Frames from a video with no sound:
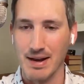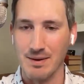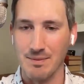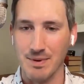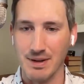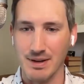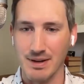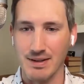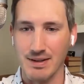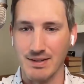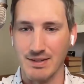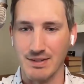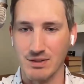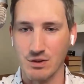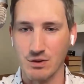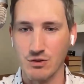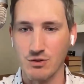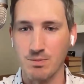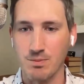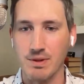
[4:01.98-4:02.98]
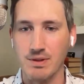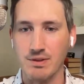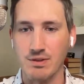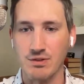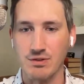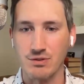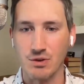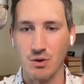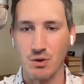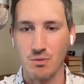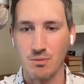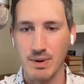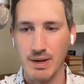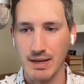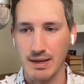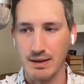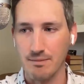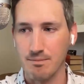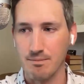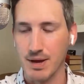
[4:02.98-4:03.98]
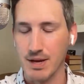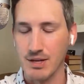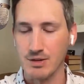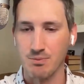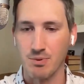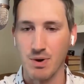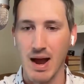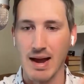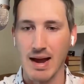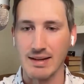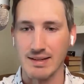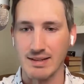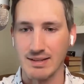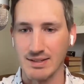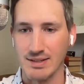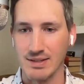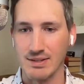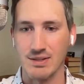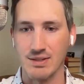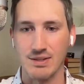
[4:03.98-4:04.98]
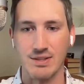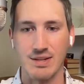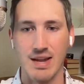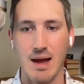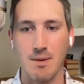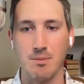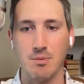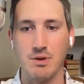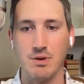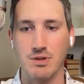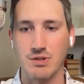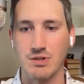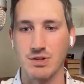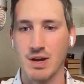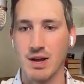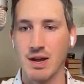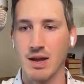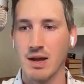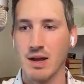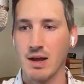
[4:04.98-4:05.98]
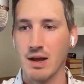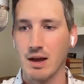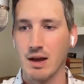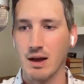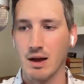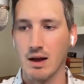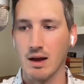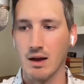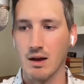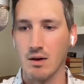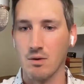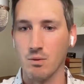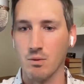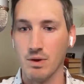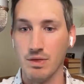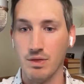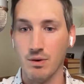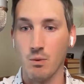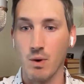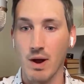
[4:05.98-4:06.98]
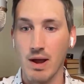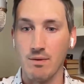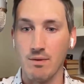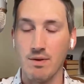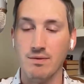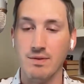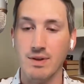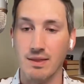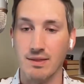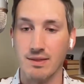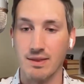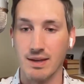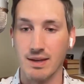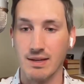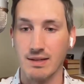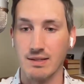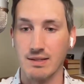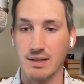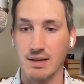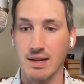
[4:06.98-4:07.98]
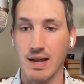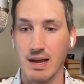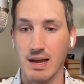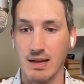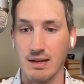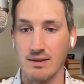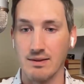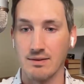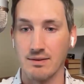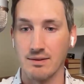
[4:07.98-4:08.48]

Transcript: a bit because there's been so many best practices established with the way we've done things to date.